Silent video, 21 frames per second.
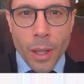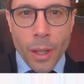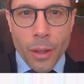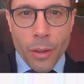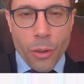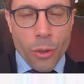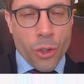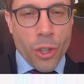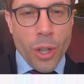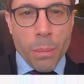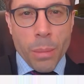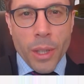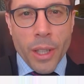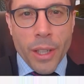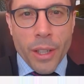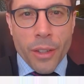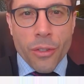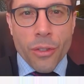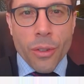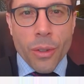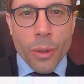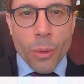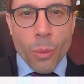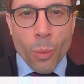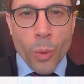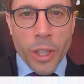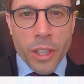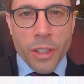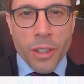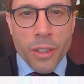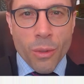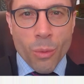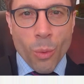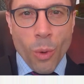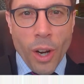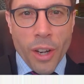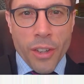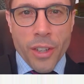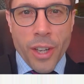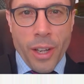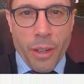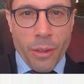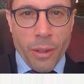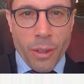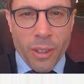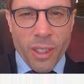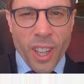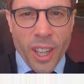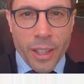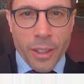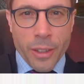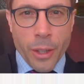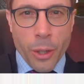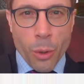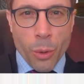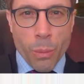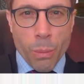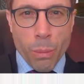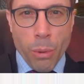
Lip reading: The trouble is, we didn't write out the likelihood